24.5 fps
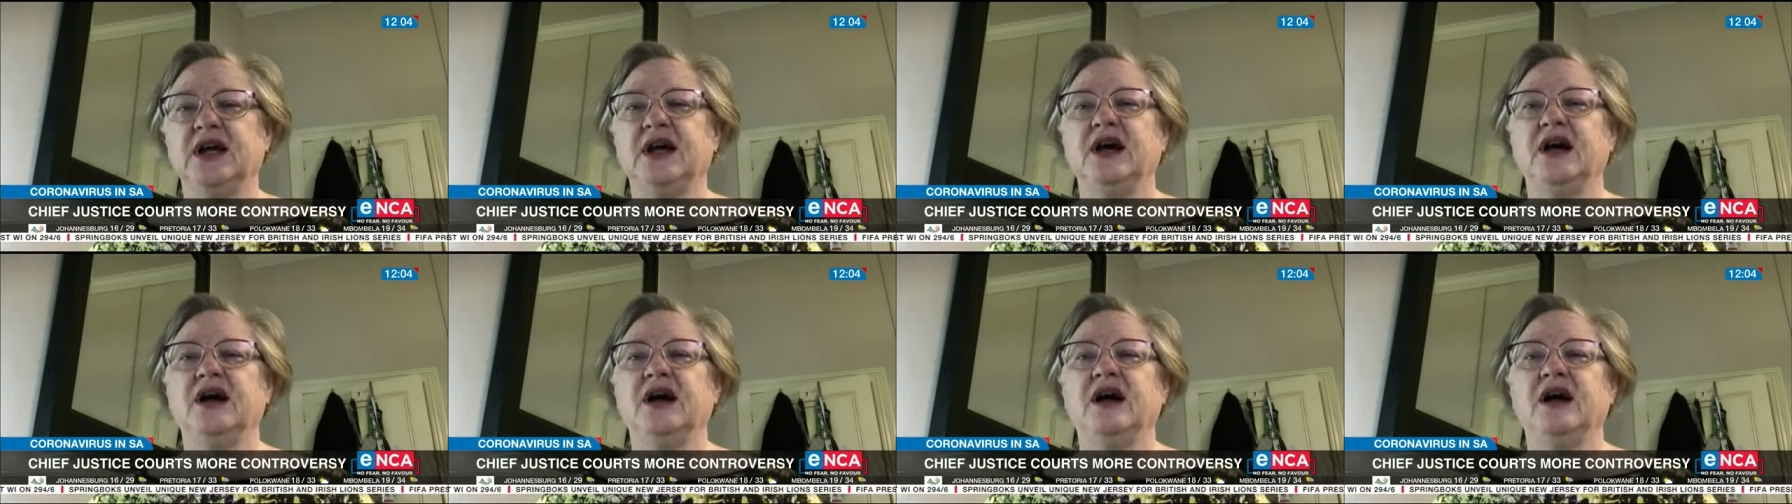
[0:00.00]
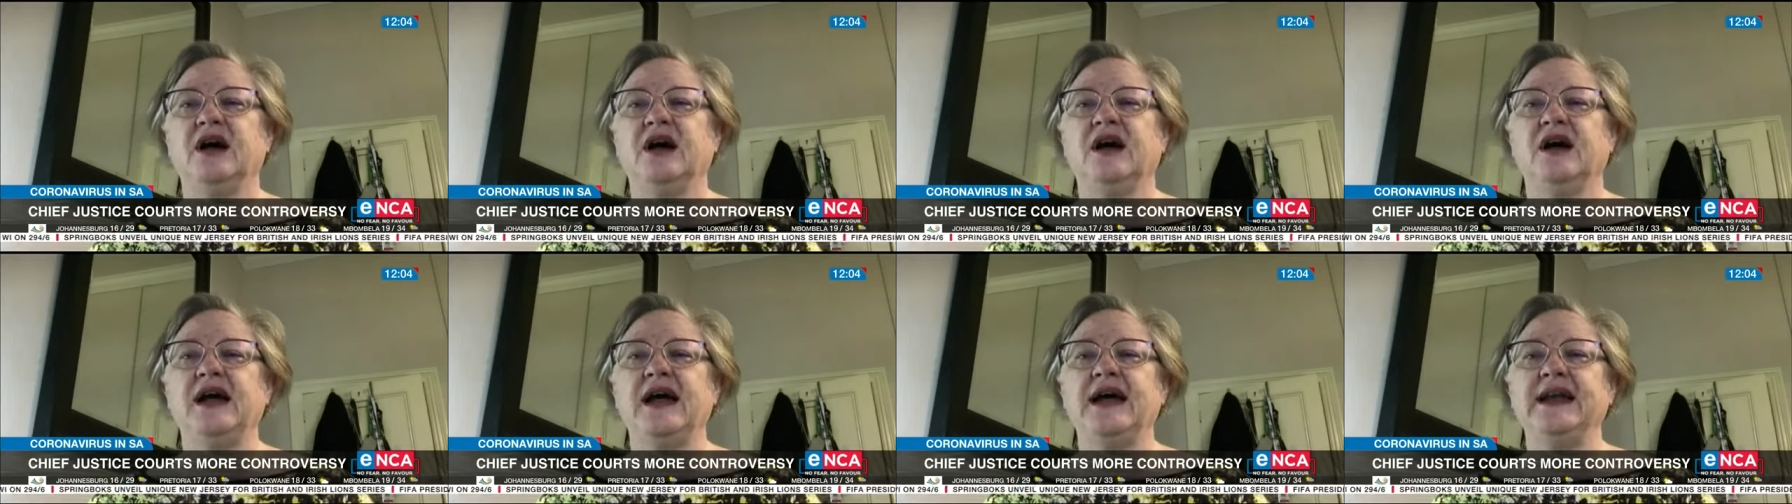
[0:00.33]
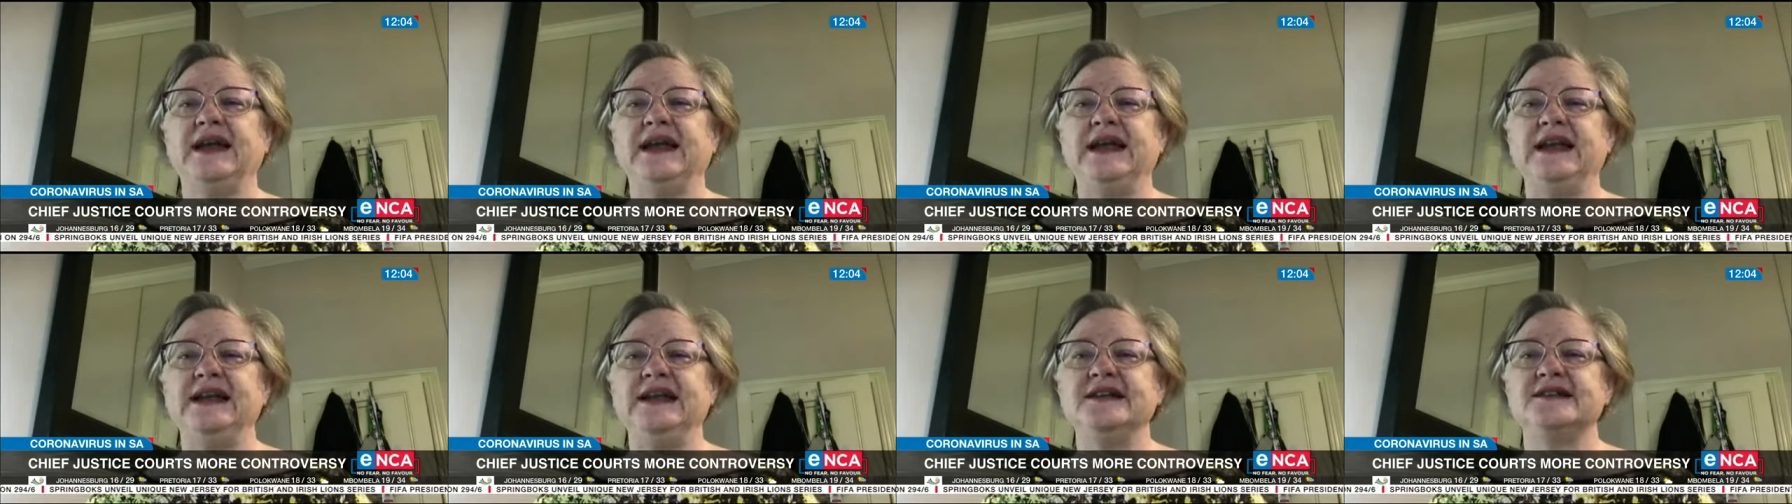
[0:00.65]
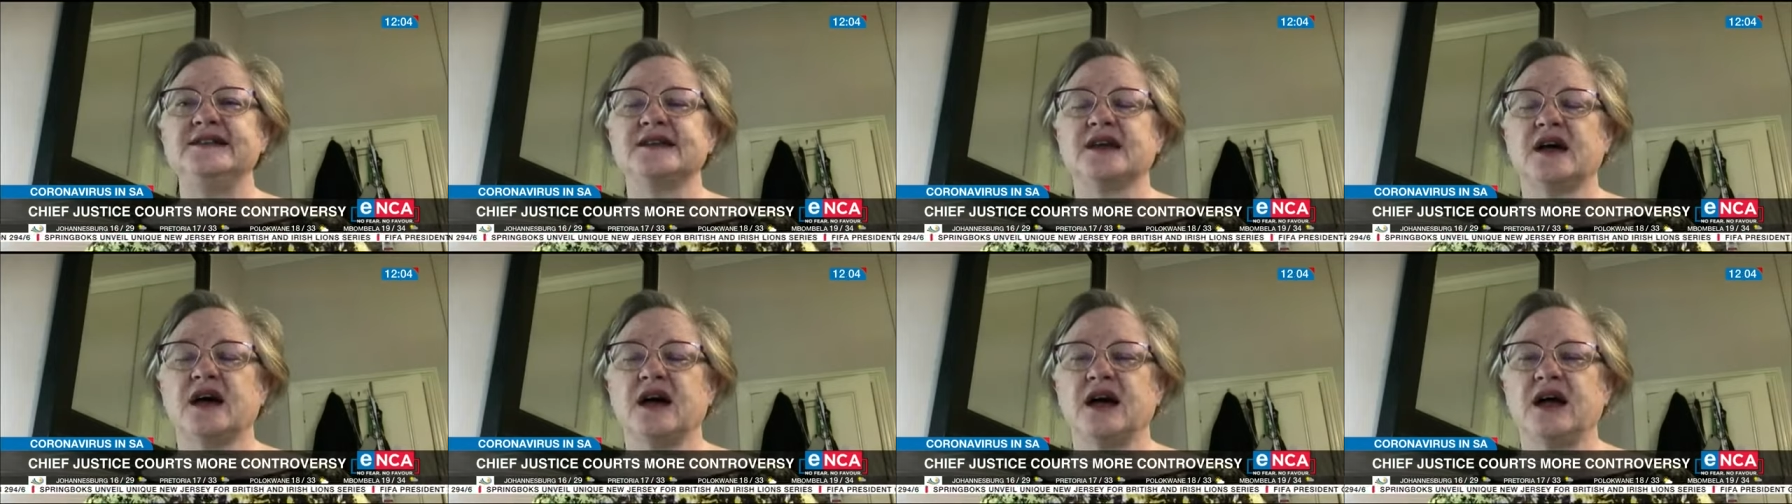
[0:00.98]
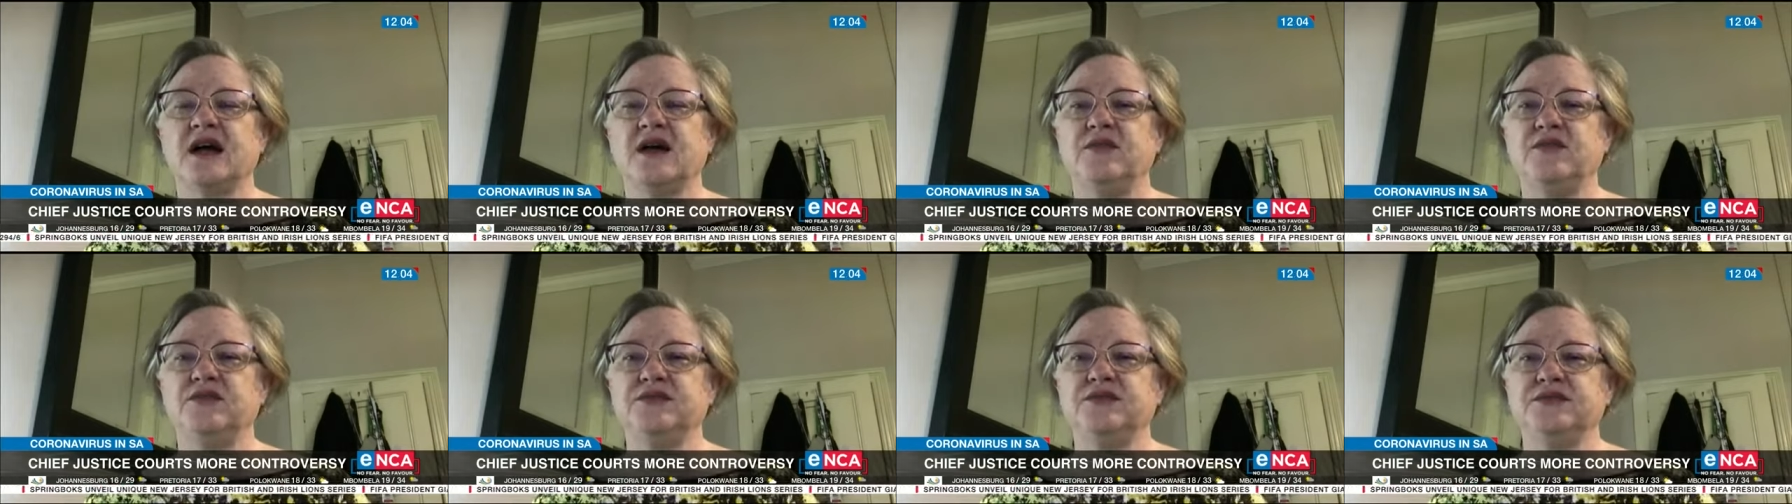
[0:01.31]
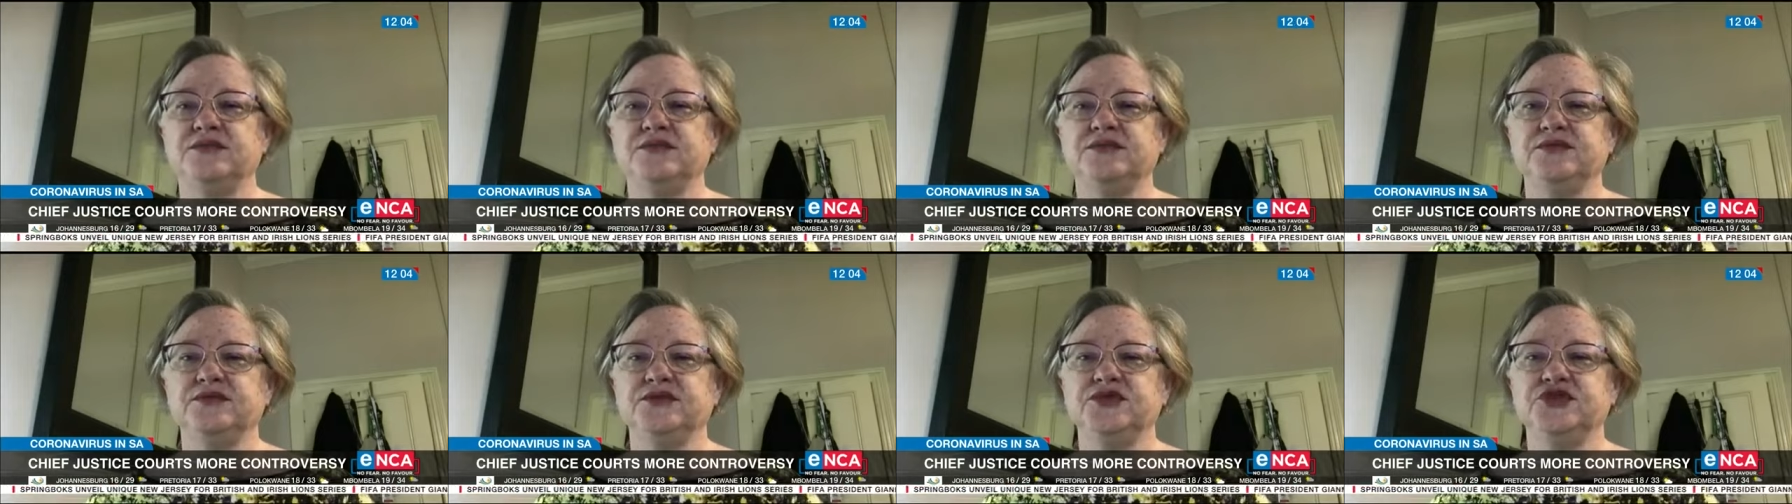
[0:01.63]
at any time
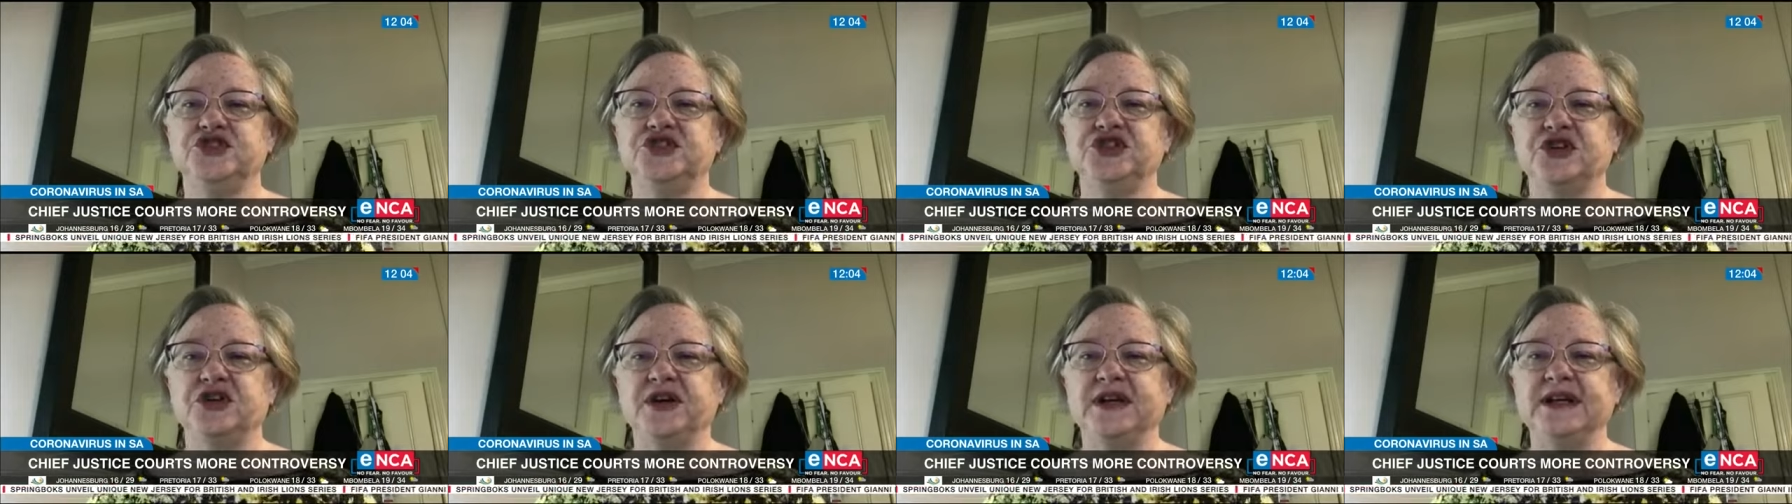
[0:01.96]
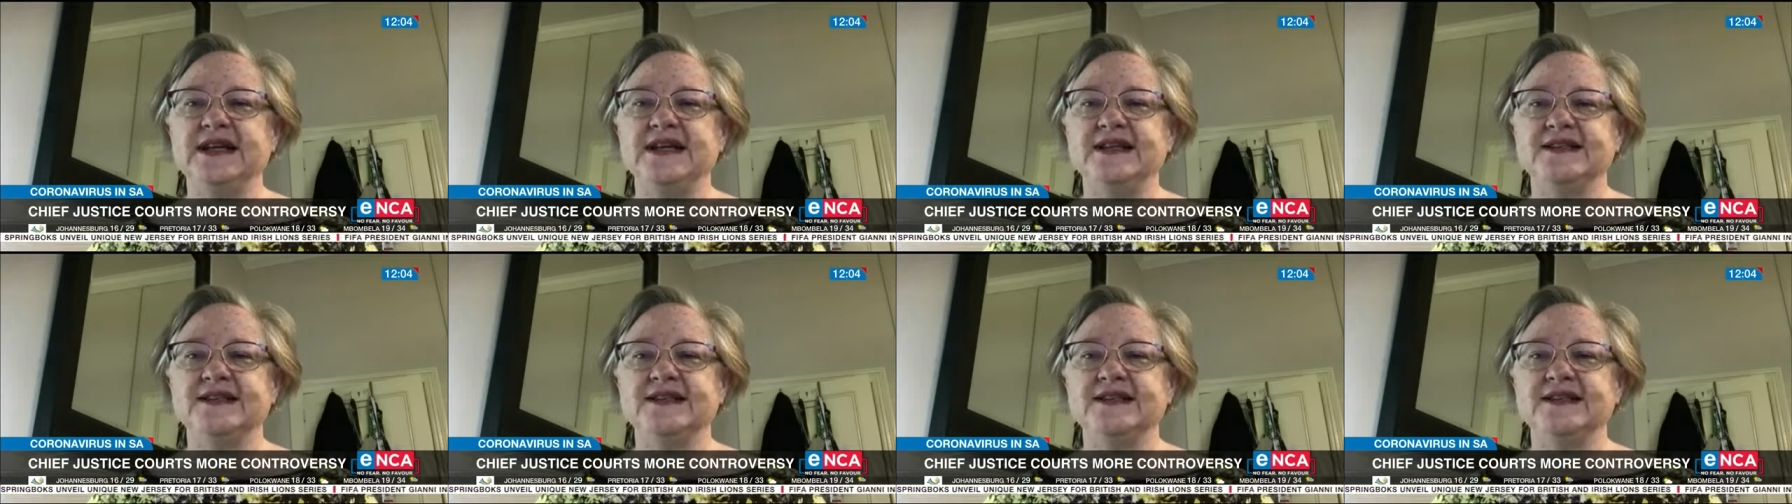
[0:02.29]
during